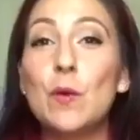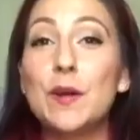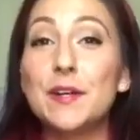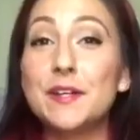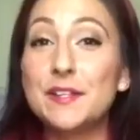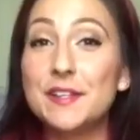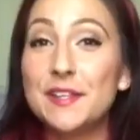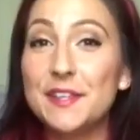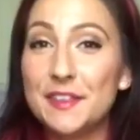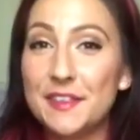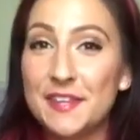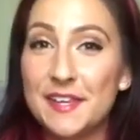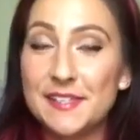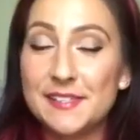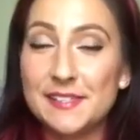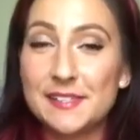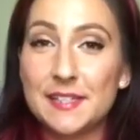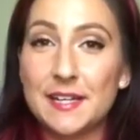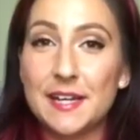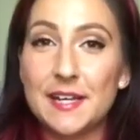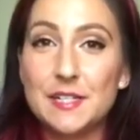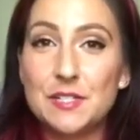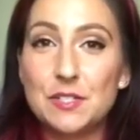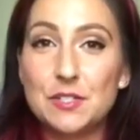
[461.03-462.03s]
of the things that
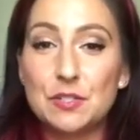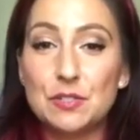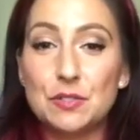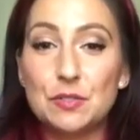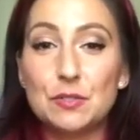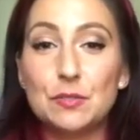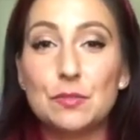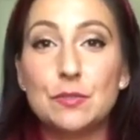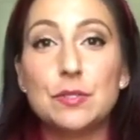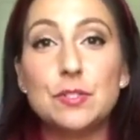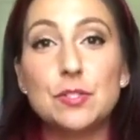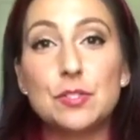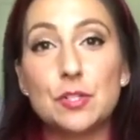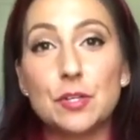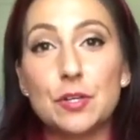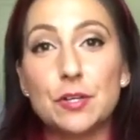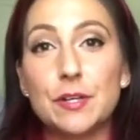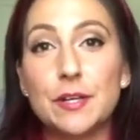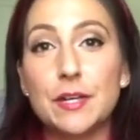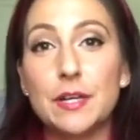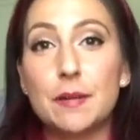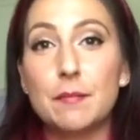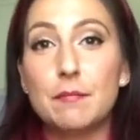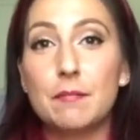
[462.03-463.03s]
I do
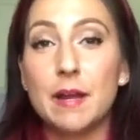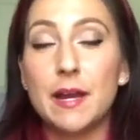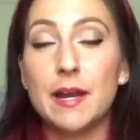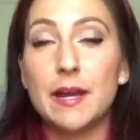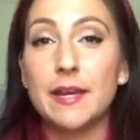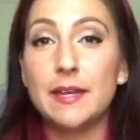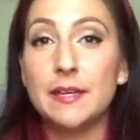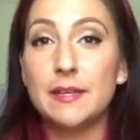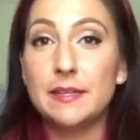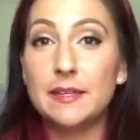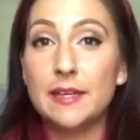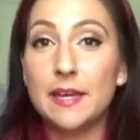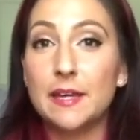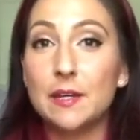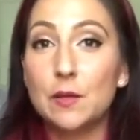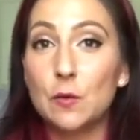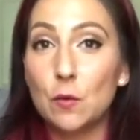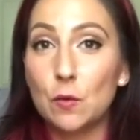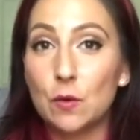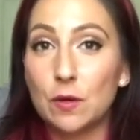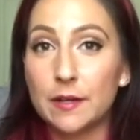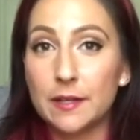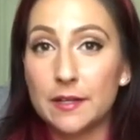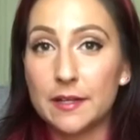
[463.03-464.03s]
during my get
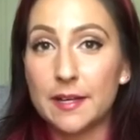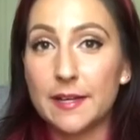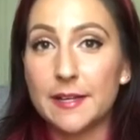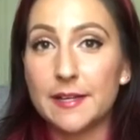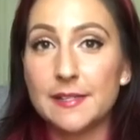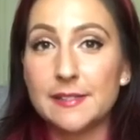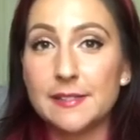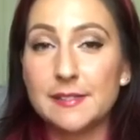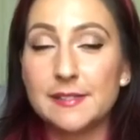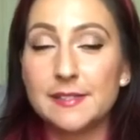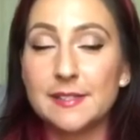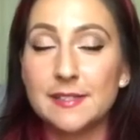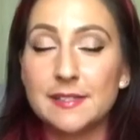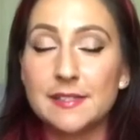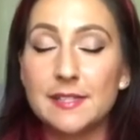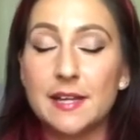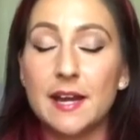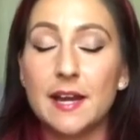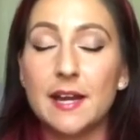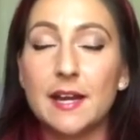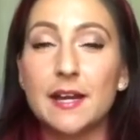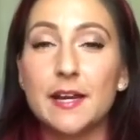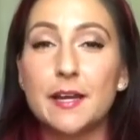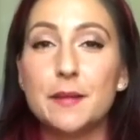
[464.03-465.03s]
organized
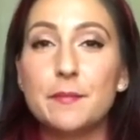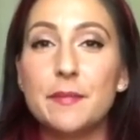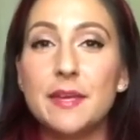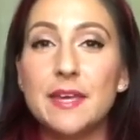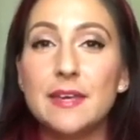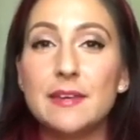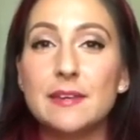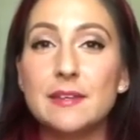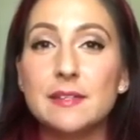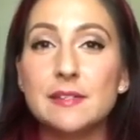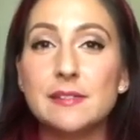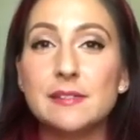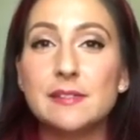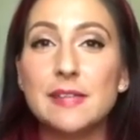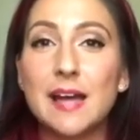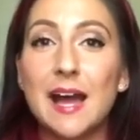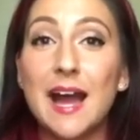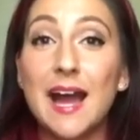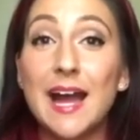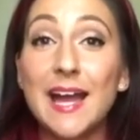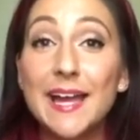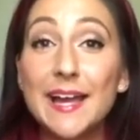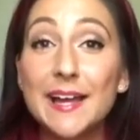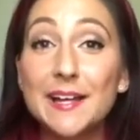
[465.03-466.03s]
time is
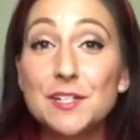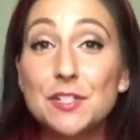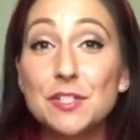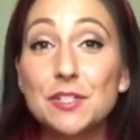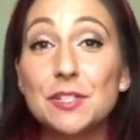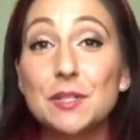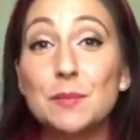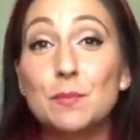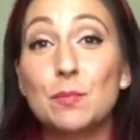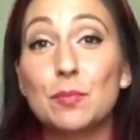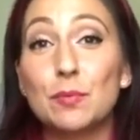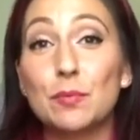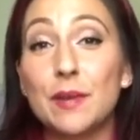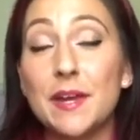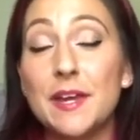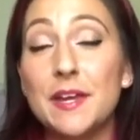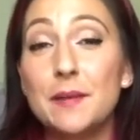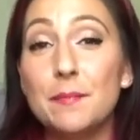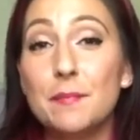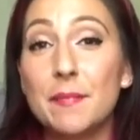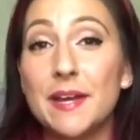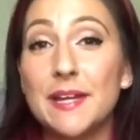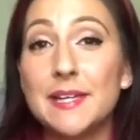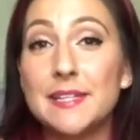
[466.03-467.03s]
I actually break
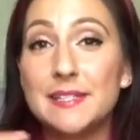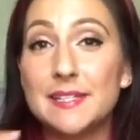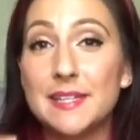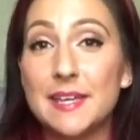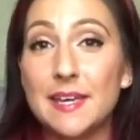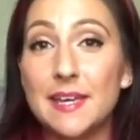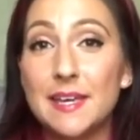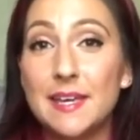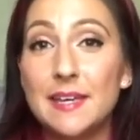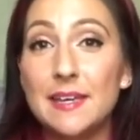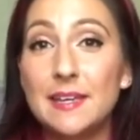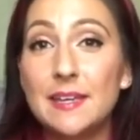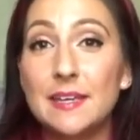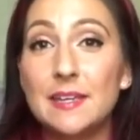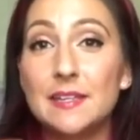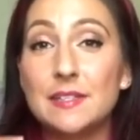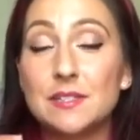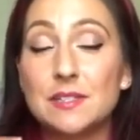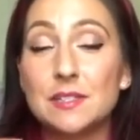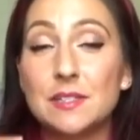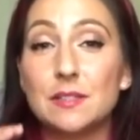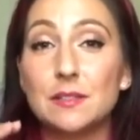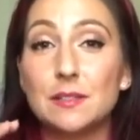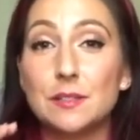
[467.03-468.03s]
my day
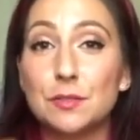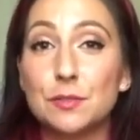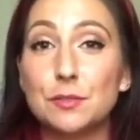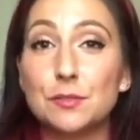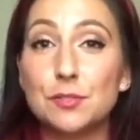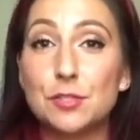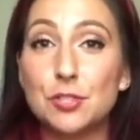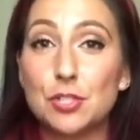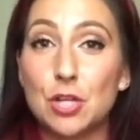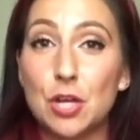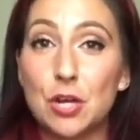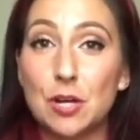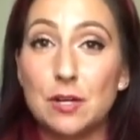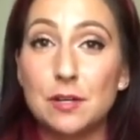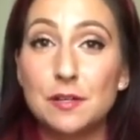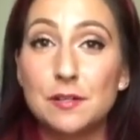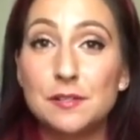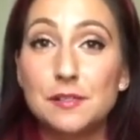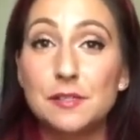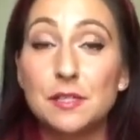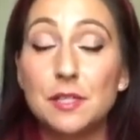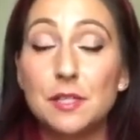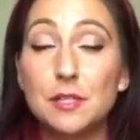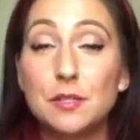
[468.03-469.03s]
into little
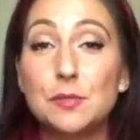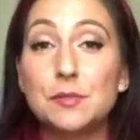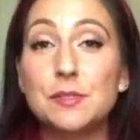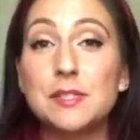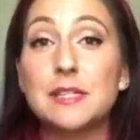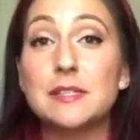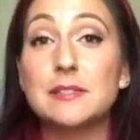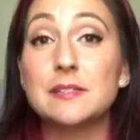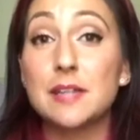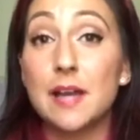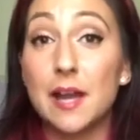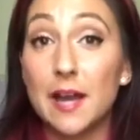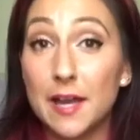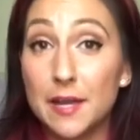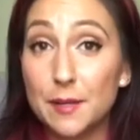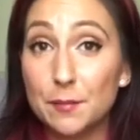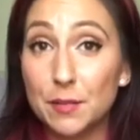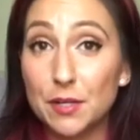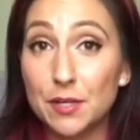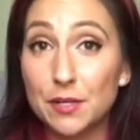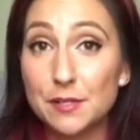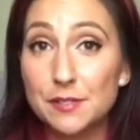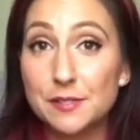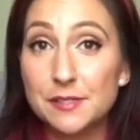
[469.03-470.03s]
chunks using
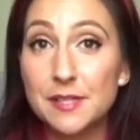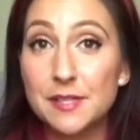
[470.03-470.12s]
timers.